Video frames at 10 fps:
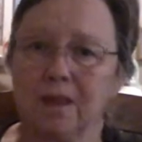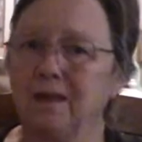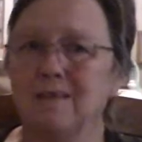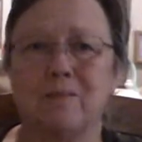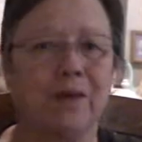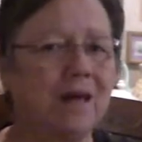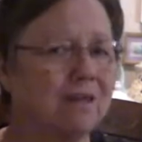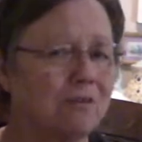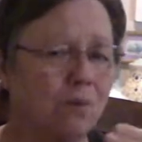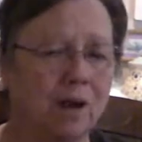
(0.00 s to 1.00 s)
is,
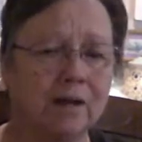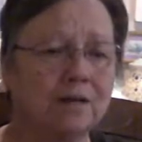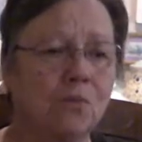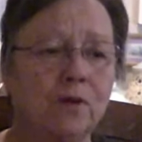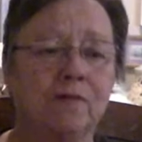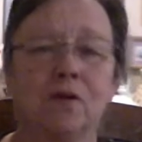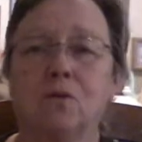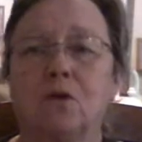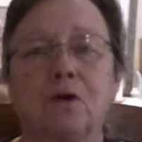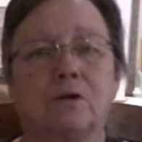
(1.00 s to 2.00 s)
because when I'd go in there
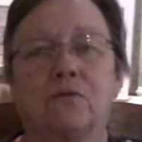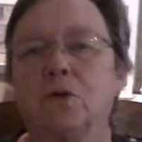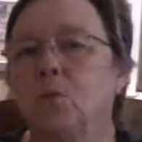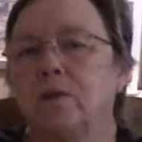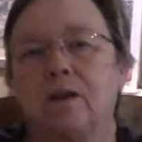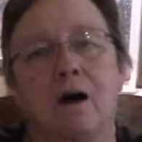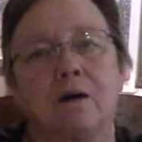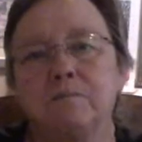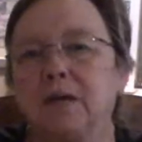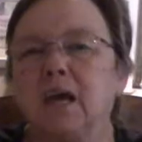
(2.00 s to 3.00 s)
and look, there would
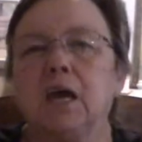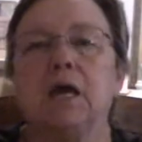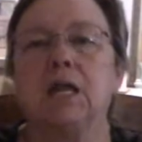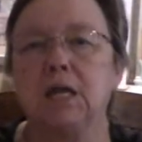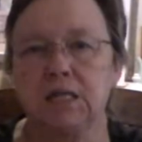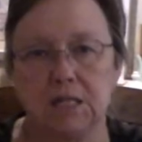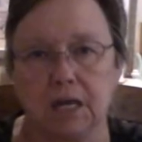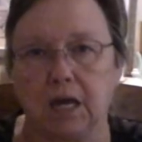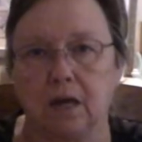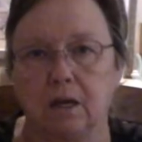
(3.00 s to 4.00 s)
not be
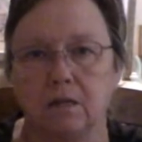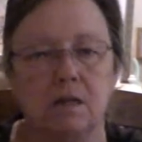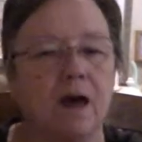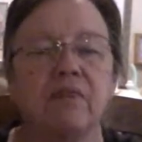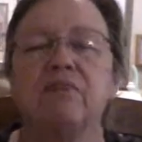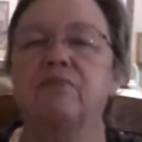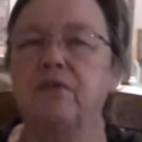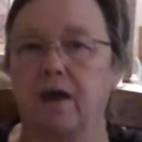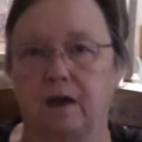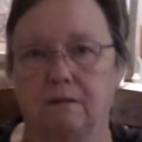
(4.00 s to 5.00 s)
anything,
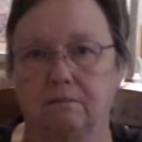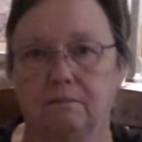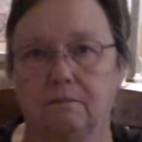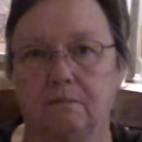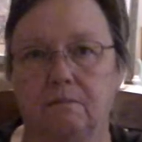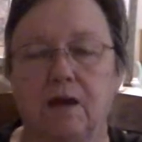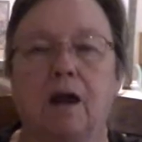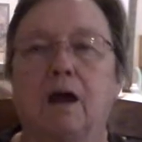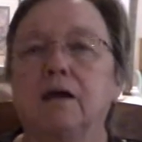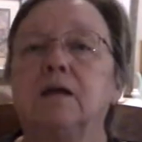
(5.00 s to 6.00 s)
nothing that
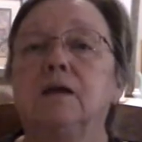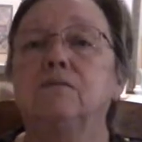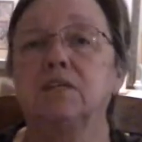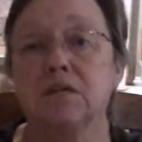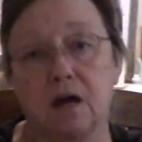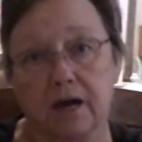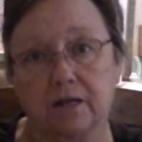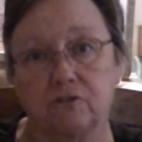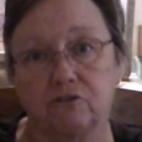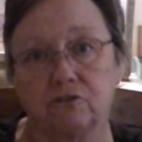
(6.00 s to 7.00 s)
I could even
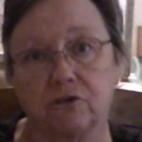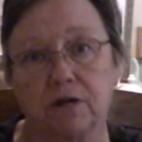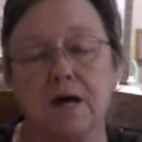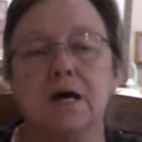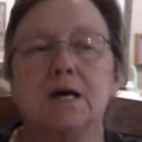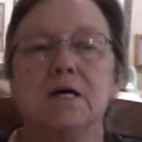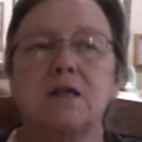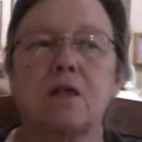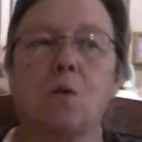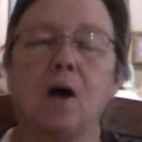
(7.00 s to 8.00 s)
touch.
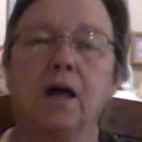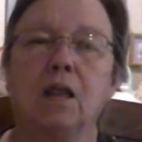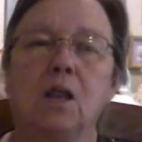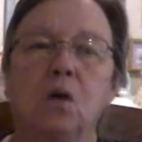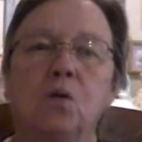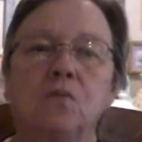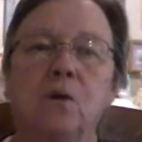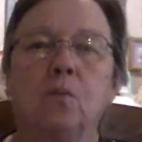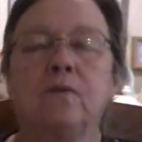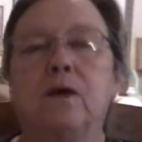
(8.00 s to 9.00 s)
So I learned
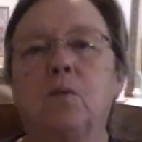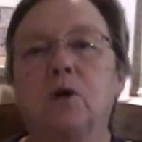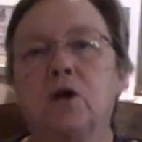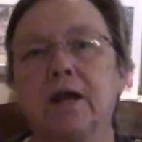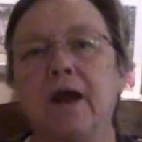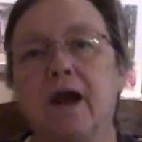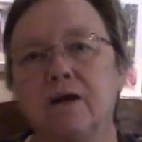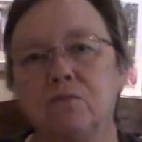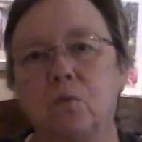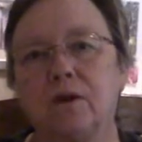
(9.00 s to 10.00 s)
that when they were going to
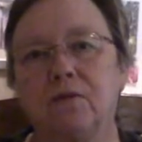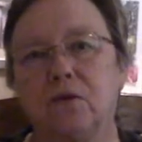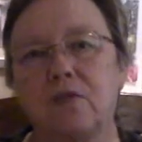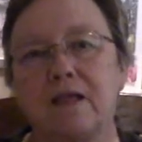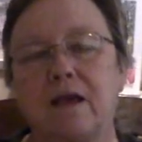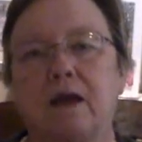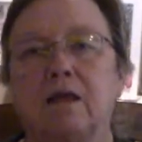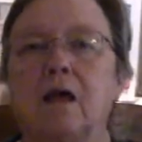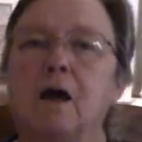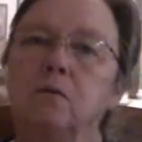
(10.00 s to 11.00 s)
have one of those
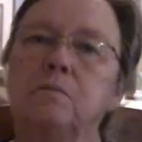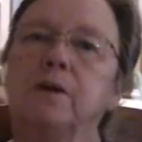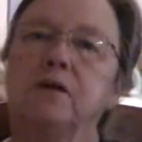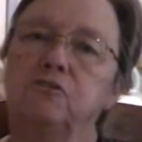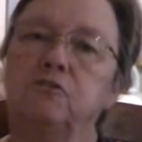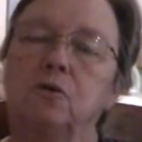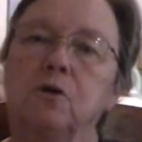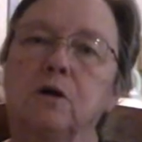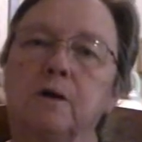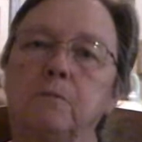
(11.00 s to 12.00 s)
things, I would make
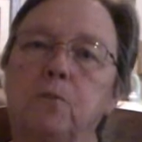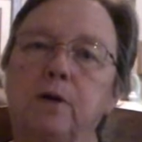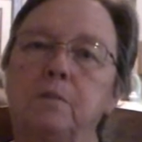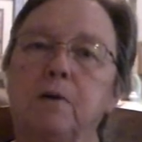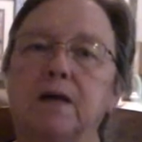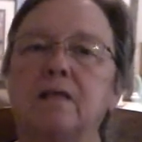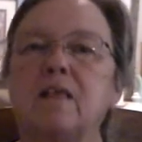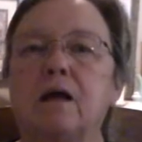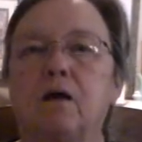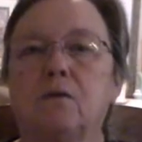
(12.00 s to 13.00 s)
sure and bring
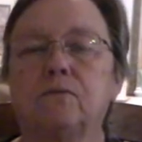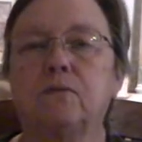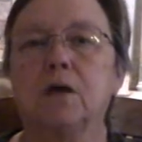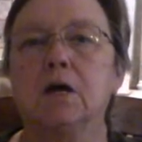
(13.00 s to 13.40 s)
myself